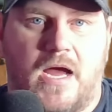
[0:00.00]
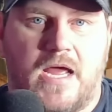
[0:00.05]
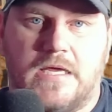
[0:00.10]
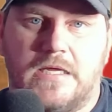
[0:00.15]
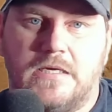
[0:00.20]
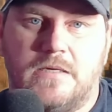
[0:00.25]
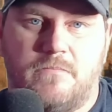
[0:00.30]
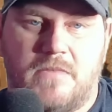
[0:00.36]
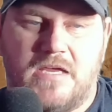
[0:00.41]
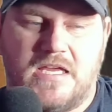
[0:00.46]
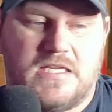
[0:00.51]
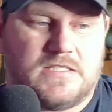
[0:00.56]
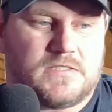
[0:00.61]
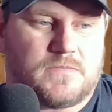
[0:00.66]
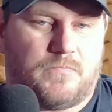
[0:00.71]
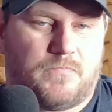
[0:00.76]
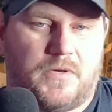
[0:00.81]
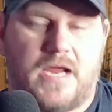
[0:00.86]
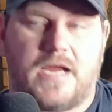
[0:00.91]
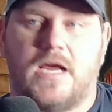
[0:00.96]
by any means,
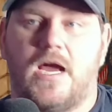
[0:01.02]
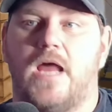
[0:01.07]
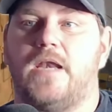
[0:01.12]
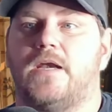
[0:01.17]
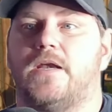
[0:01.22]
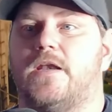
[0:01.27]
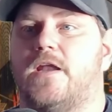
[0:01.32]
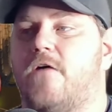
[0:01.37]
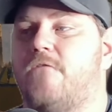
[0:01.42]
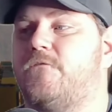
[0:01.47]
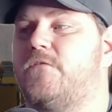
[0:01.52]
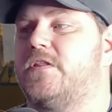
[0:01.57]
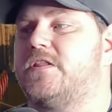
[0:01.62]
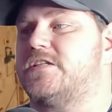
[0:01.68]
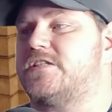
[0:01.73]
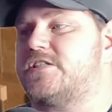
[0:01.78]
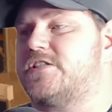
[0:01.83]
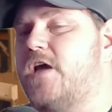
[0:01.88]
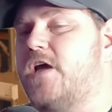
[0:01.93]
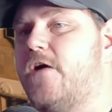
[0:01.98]
but I got enough of the
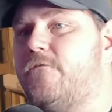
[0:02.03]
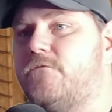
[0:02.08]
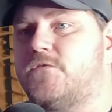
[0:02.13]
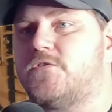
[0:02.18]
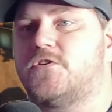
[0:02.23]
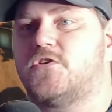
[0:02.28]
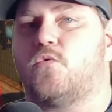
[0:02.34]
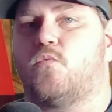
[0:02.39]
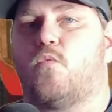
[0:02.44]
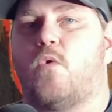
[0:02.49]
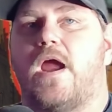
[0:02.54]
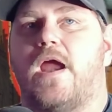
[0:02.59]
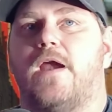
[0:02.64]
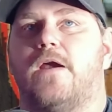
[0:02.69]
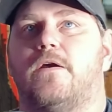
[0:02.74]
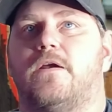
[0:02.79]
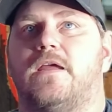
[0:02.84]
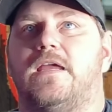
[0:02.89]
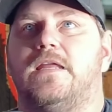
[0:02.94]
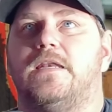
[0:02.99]
stuff to
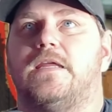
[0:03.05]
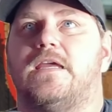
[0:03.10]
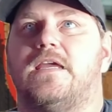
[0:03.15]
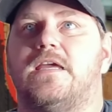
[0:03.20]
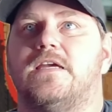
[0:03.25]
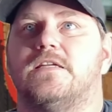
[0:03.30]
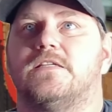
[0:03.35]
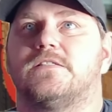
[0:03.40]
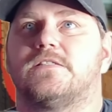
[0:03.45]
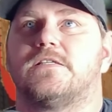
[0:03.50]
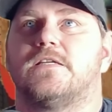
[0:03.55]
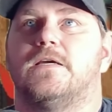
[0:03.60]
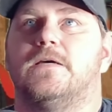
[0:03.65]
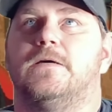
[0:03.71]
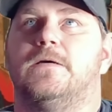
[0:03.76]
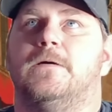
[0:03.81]
where it is